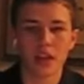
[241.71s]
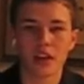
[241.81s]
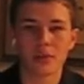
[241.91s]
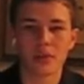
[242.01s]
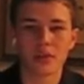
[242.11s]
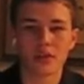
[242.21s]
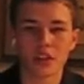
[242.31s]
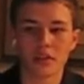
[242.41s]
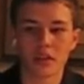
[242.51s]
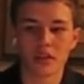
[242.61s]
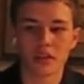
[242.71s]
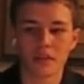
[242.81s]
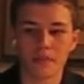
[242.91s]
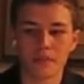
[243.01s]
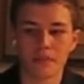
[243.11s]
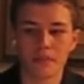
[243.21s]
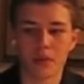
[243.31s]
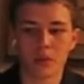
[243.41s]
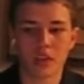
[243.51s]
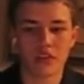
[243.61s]
He'll be sorely missed, but
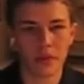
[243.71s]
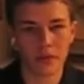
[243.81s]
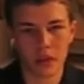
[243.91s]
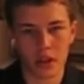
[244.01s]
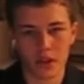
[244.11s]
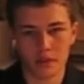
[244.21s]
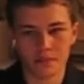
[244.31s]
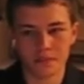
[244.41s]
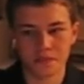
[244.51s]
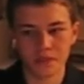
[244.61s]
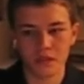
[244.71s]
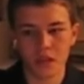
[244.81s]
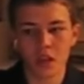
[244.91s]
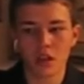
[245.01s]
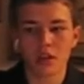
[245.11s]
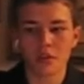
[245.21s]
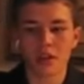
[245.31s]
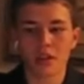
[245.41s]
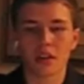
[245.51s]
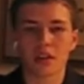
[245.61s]
will never be forgotten.
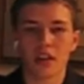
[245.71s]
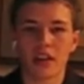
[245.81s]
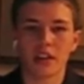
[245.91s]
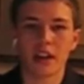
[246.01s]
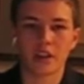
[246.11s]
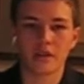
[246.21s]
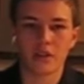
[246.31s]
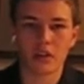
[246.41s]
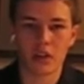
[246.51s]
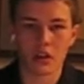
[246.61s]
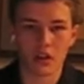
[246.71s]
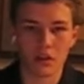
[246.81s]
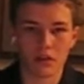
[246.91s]
President Lincoln died at 56.